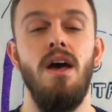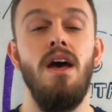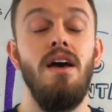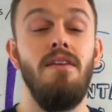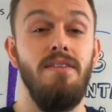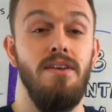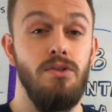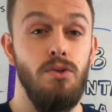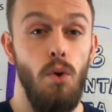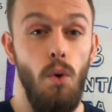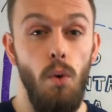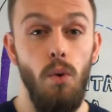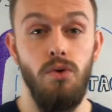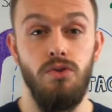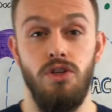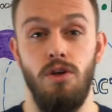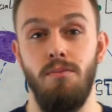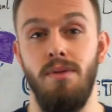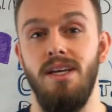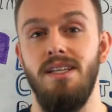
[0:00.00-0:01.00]
This
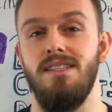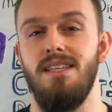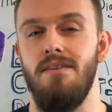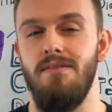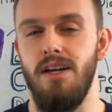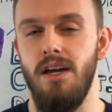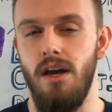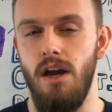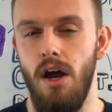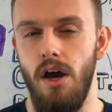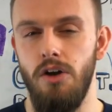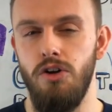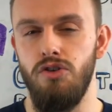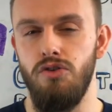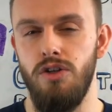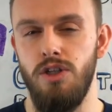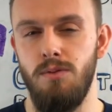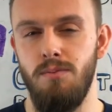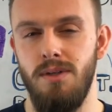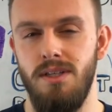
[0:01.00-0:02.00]
also means having
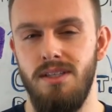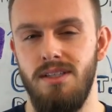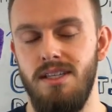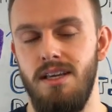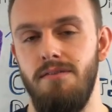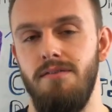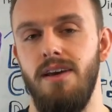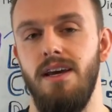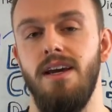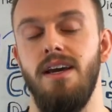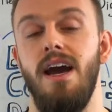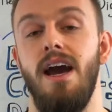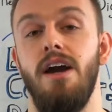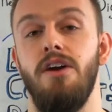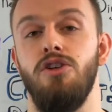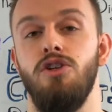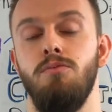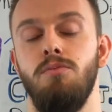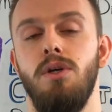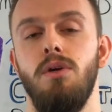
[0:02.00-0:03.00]
country-specific
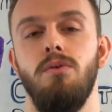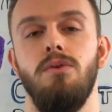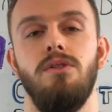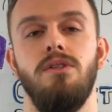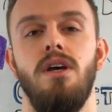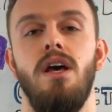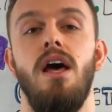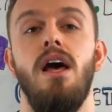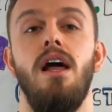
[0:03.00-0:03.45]
attributes,